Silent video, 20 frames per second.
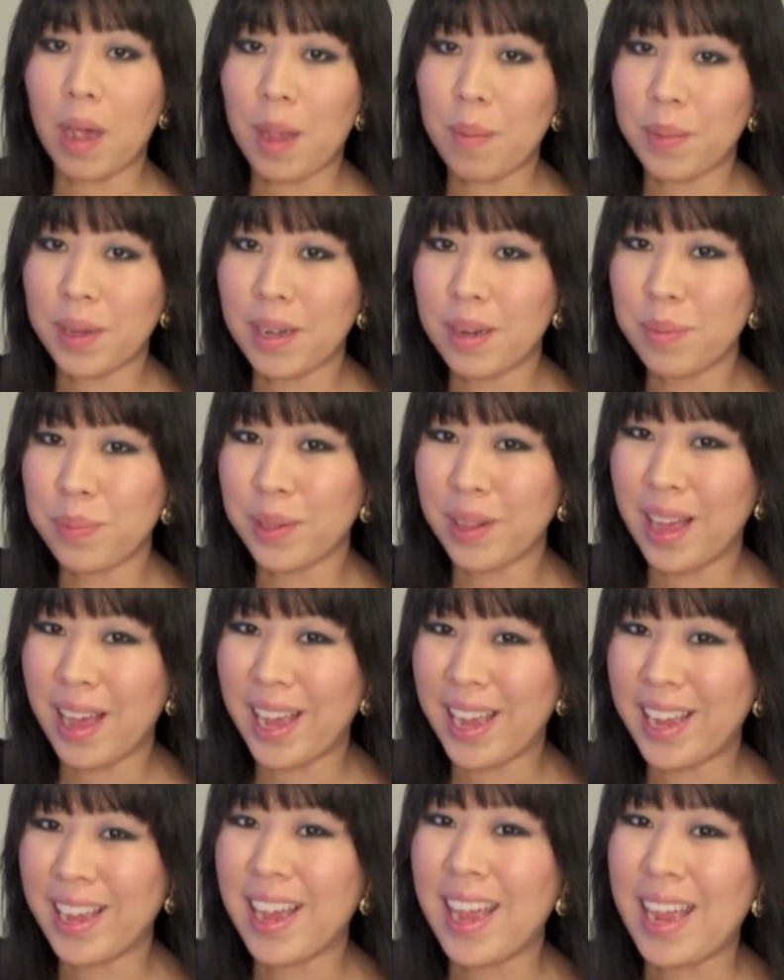I'm gonna
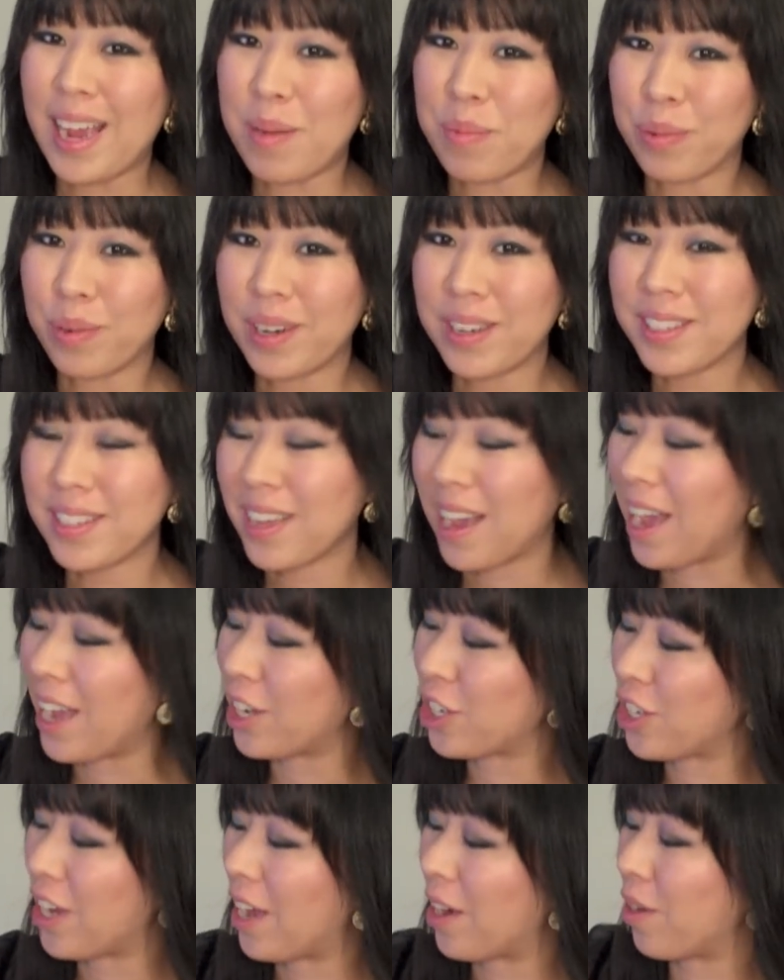apply Amorous
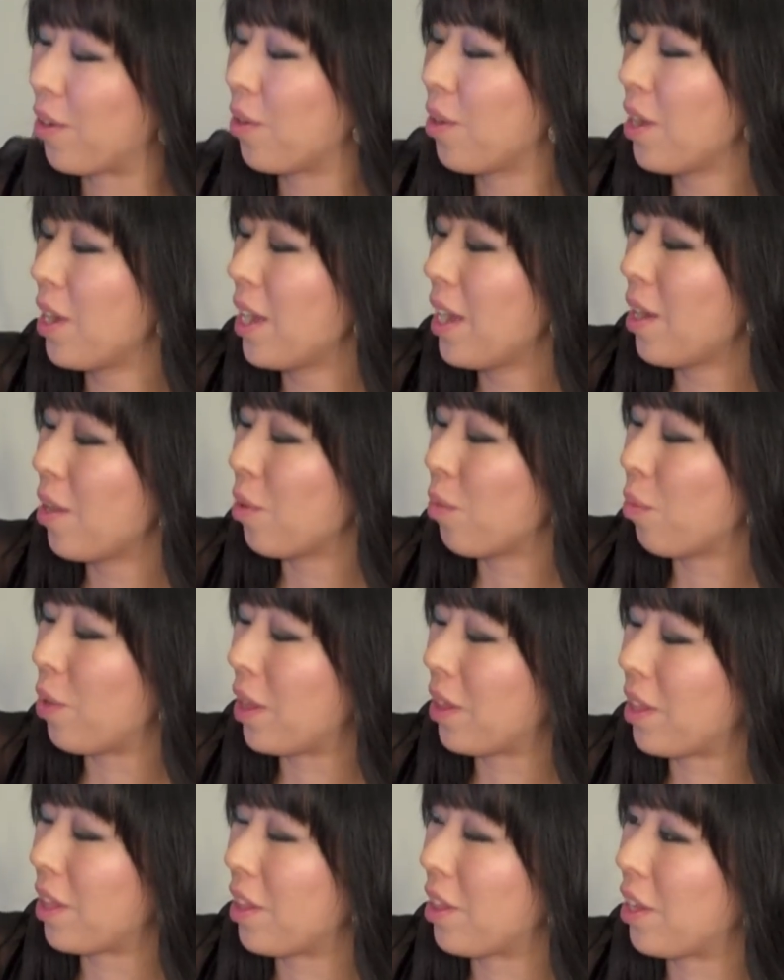eyeshadow
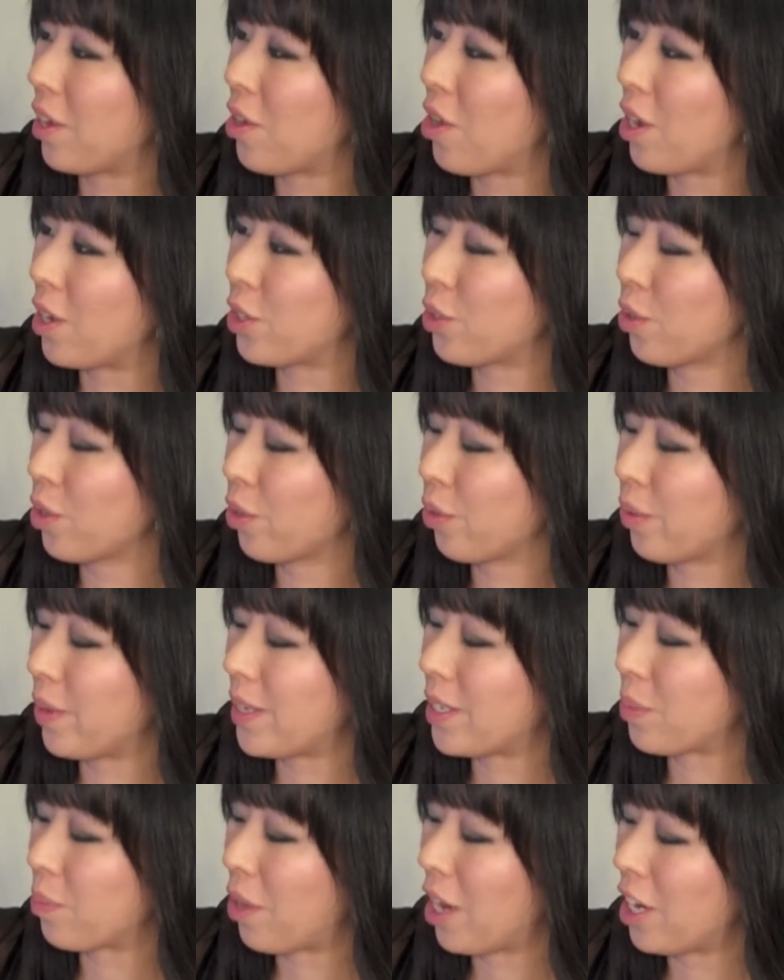with the contour
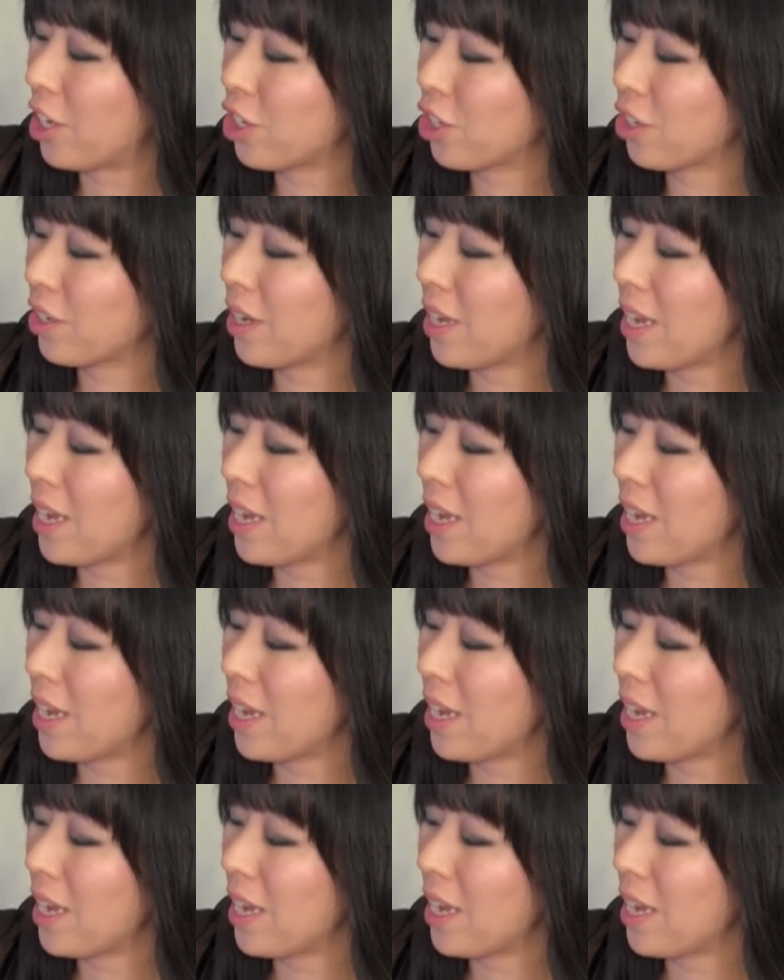crease brush.